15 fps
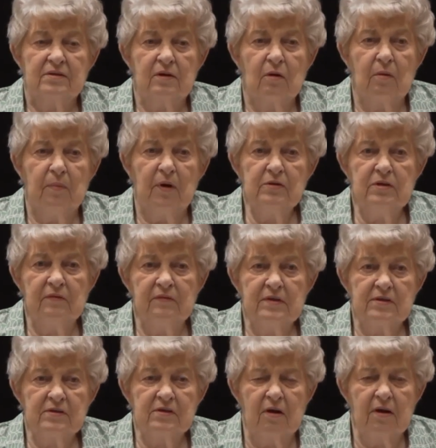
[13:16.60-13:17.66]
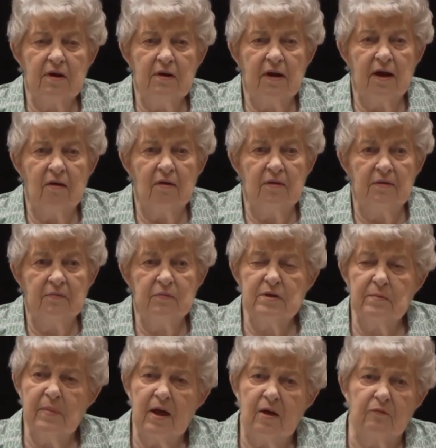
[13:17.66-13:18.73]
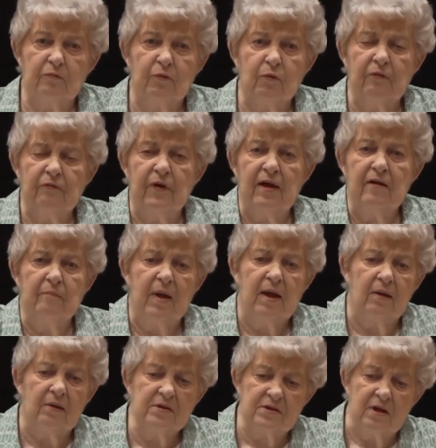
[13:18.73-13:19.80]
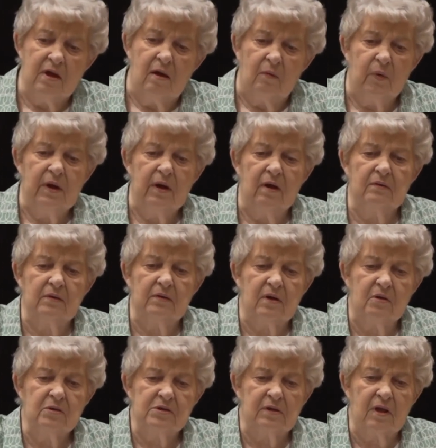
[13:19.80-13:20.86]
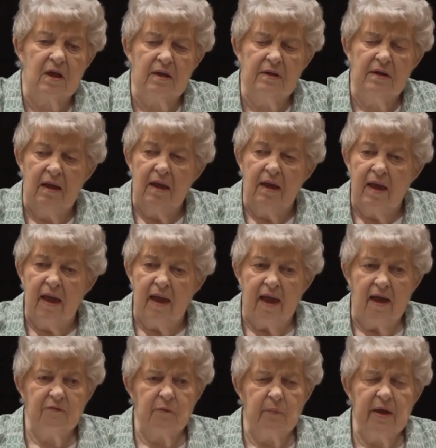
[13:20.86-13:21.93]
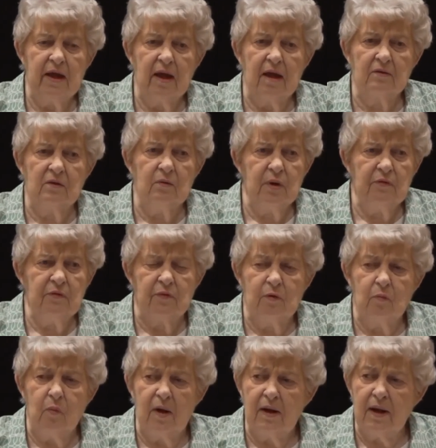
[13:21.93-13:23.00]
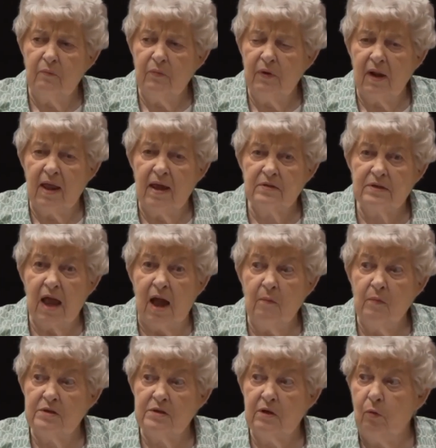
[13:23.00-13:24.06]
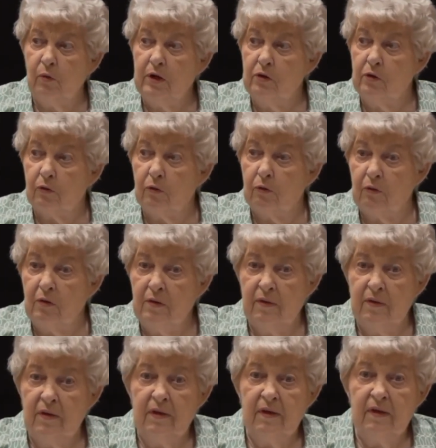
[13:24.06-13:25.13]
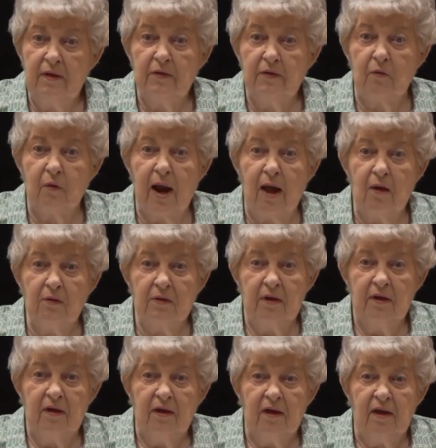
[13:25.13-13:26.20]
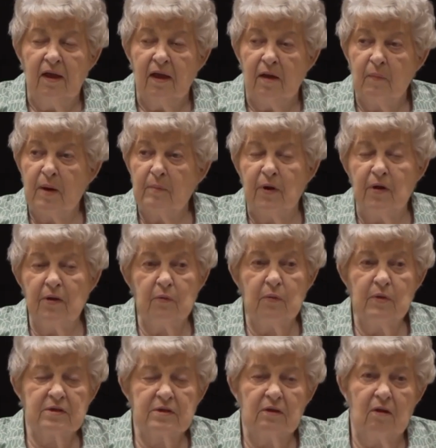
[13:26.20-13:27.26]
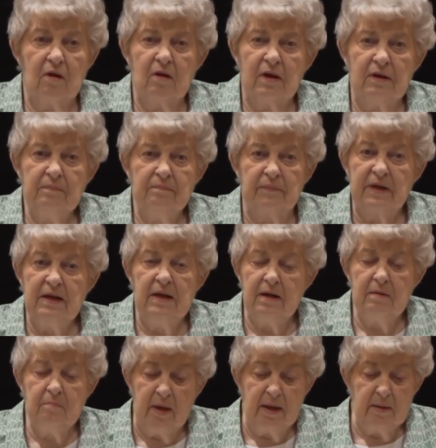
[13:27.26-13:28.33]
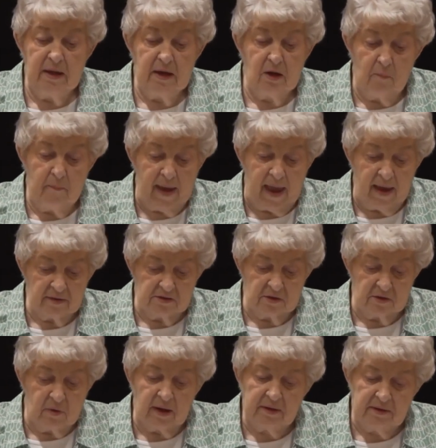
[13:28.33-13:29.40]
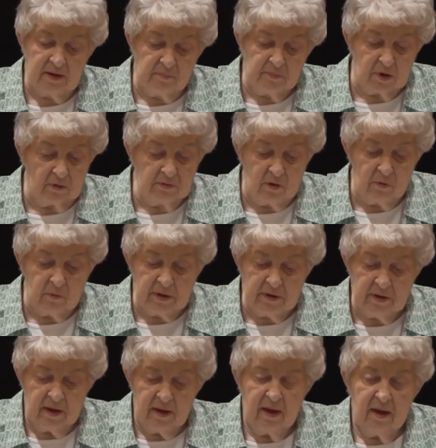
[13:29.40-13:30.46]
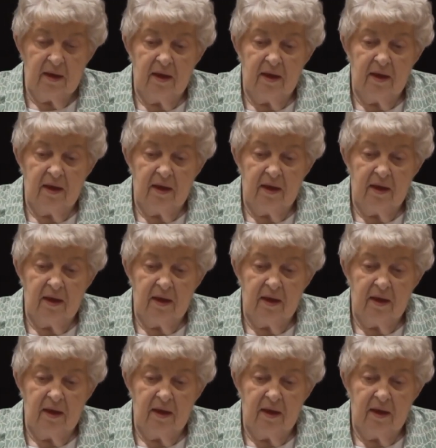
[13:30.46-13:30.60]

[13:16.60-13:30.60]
So a bunch of us started out. It was about four or five miles. We hugged the coastline. After we got going for a while, I realized I was the only girl in the crowd. My brother was along, and he didn't make me go back, so I kept on going.